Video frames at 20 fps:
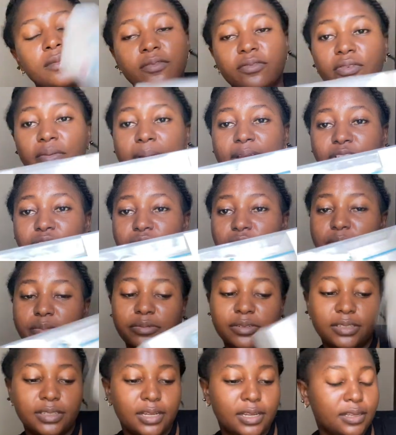for my junior
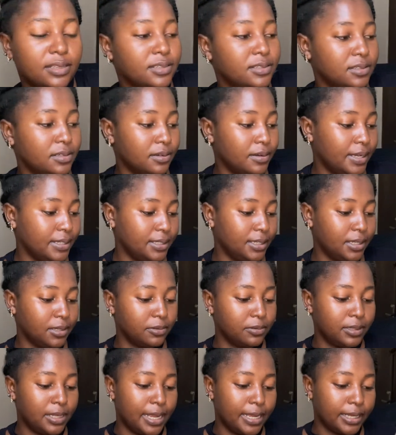brother so i think he
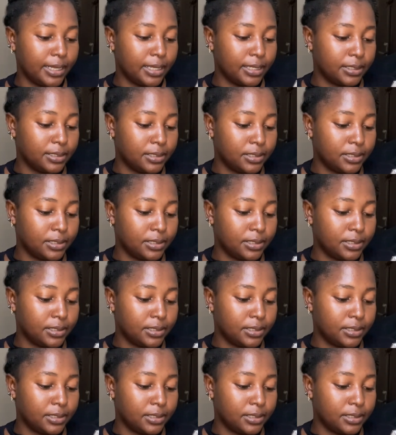will like it